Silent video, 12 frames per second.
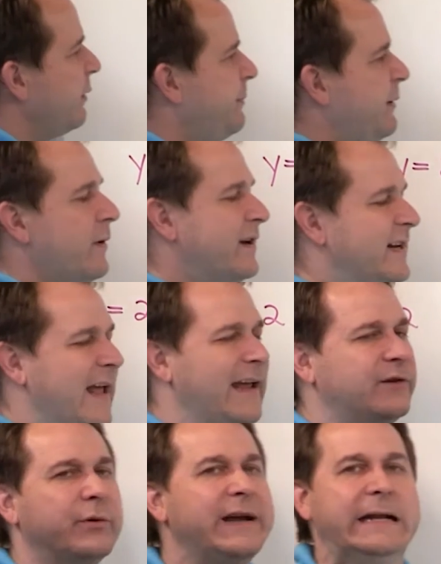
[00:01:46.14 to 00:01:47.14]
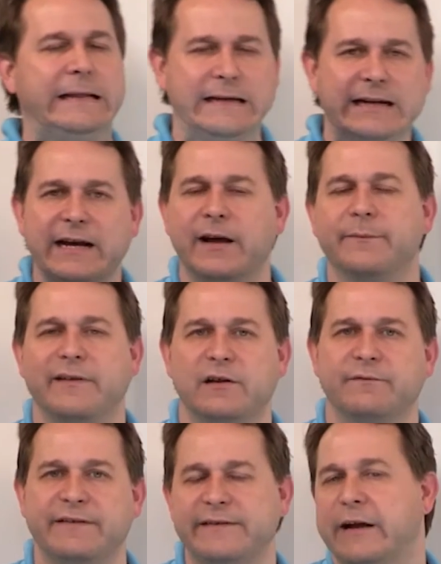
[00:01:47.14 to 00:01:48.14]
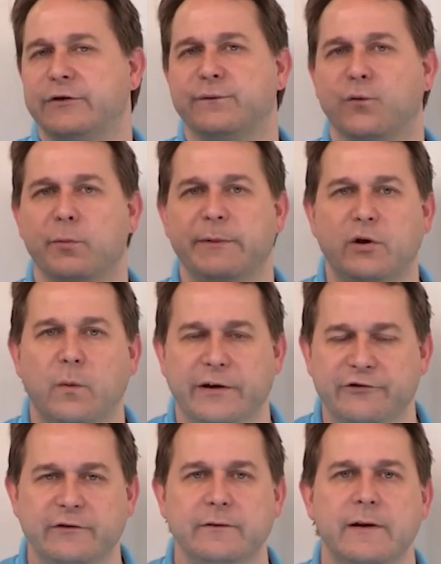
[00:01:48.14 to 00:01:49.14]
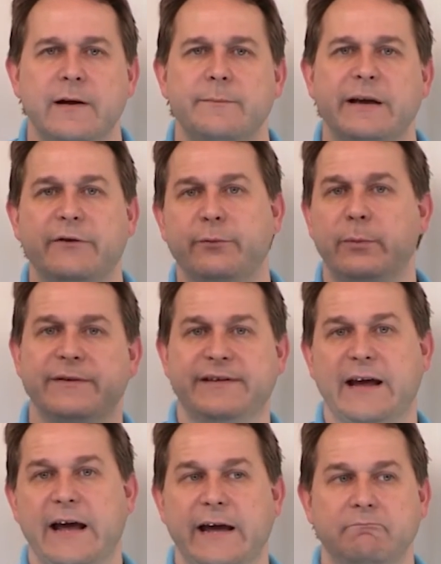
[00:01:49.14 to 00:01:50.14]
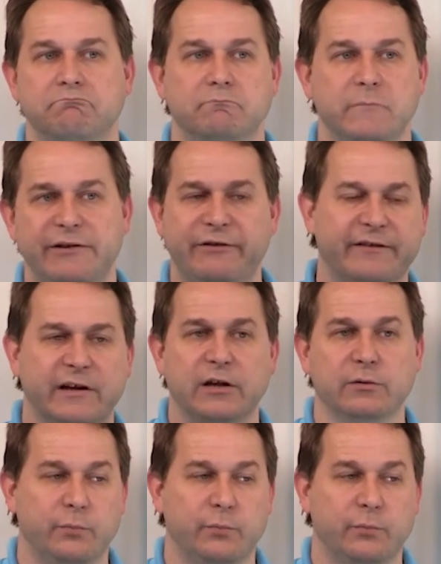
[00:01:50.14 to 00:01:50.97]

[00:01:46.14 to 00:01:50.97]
would be ready to handle anything that comes out of a standard form equation because we would say it's just going to,